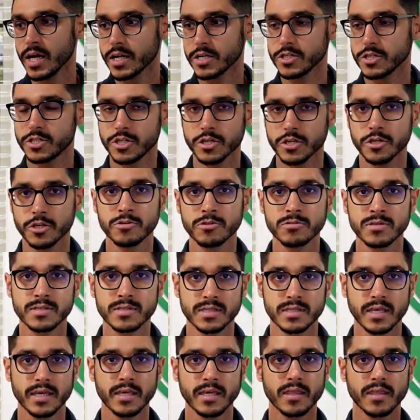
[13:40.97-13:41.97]
Do you
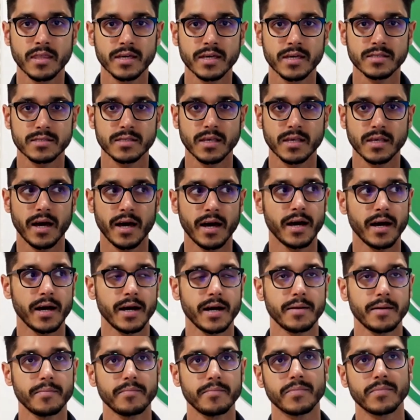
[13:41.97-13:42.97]
see this,
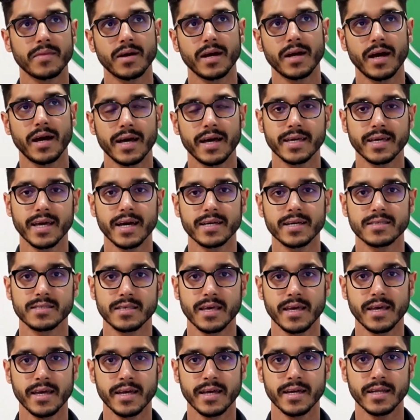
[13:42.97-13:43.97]
I guess,
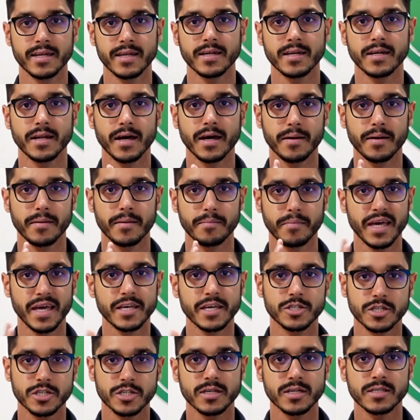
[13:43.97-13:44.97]
in
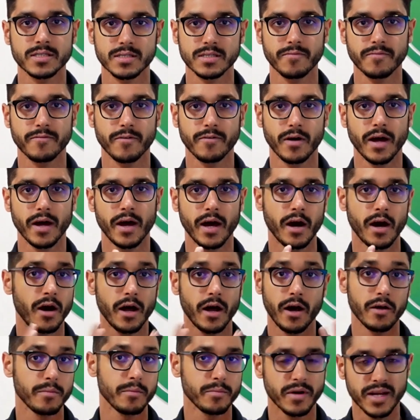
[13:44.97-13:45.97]
patients
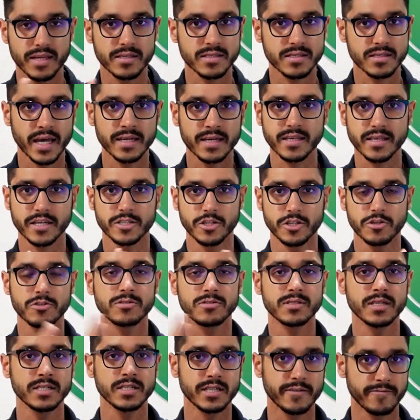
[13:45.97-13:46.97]
on brain scans? Like, do you
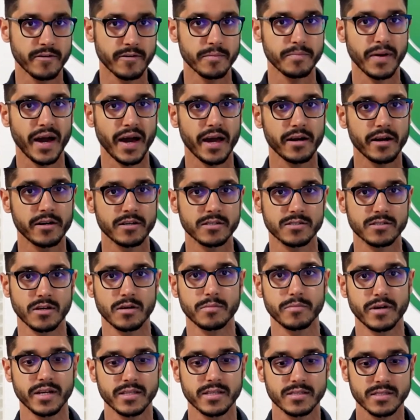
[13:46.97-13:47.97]
see different patterns on
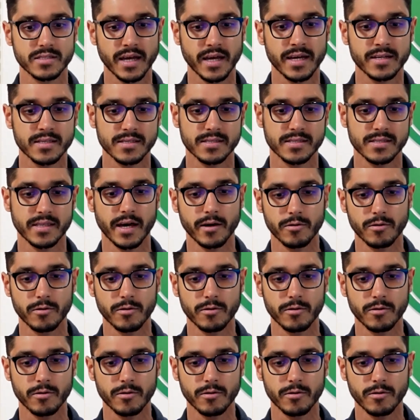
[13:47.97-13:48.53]
brain scans? The